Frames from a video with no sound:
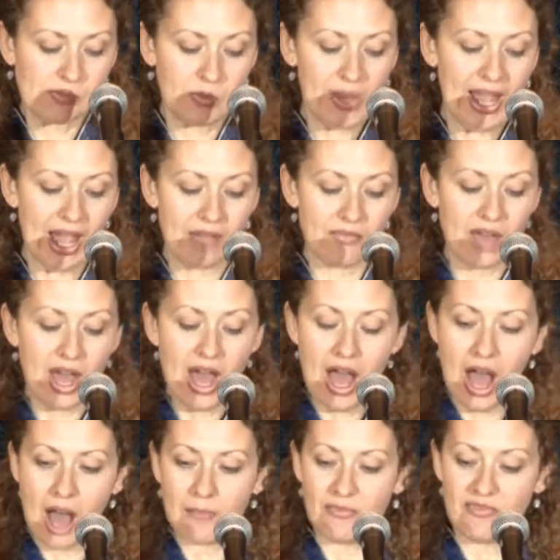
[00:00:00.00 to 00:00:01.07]
We have
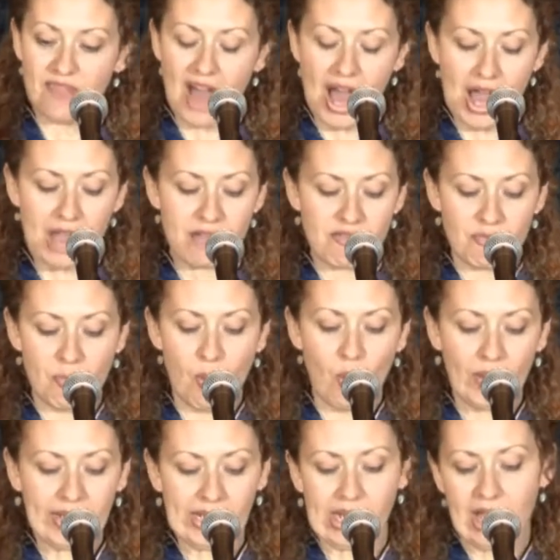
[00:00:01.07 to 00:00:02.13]
a five
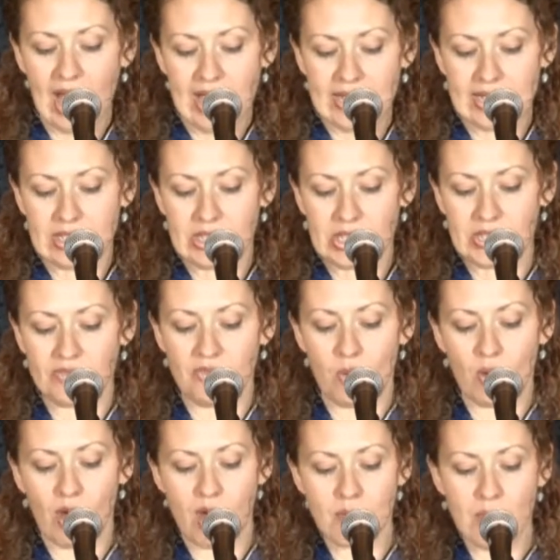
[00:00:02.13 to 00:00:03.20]
point guidance
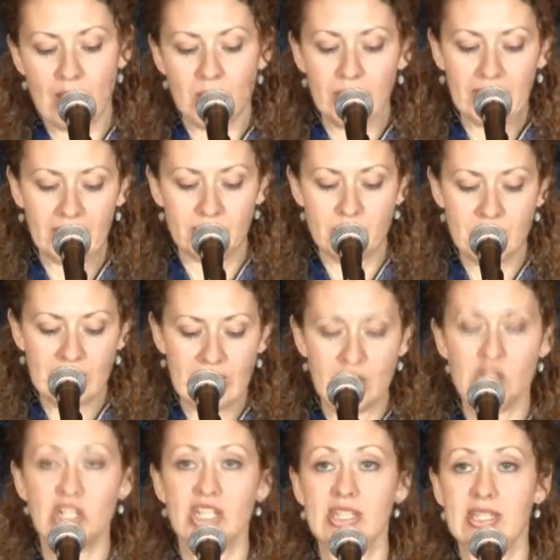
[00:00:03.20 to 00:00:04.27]
for our public
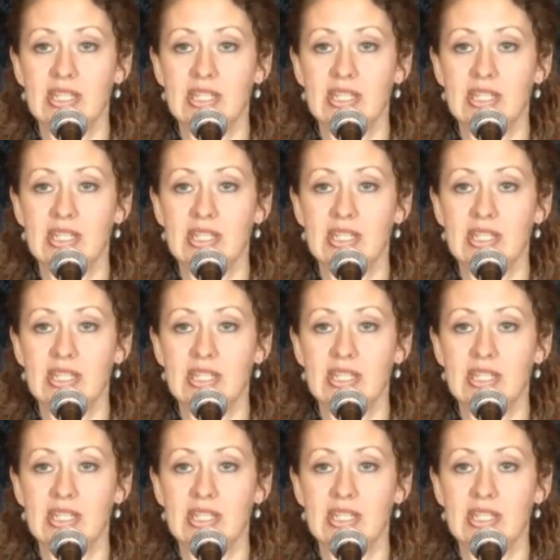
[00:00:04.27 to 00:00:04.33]
communications